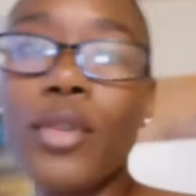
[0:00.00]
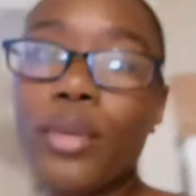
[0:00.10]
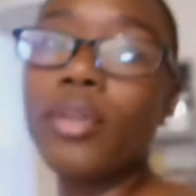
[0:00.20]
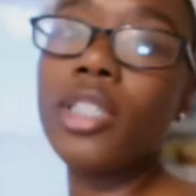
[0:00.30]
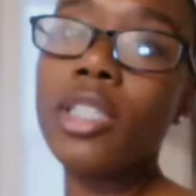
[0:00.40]

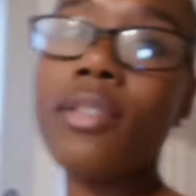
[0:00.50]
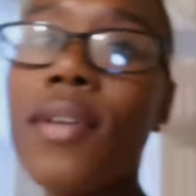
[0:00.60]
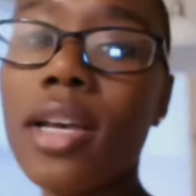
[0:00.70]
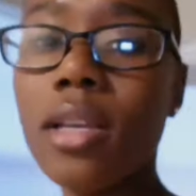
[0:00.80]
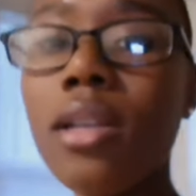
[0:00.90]
food, she's
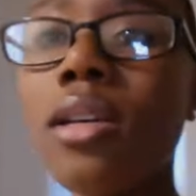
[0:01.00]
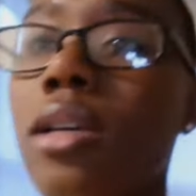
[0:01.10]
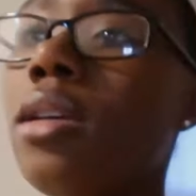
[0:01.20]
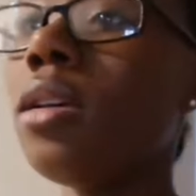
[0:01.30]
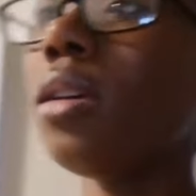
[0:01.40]
fine.
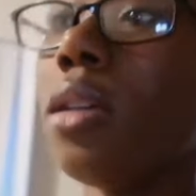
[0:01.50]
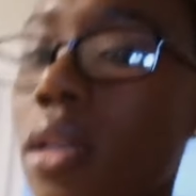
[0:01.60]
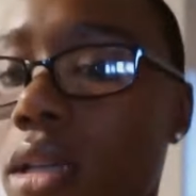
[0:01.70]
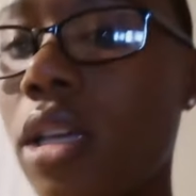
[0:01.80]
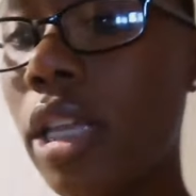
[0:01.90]

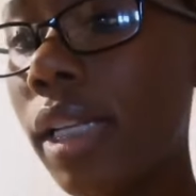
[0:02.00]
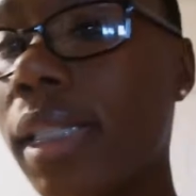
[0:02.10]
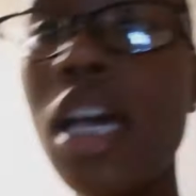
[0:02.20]
And let's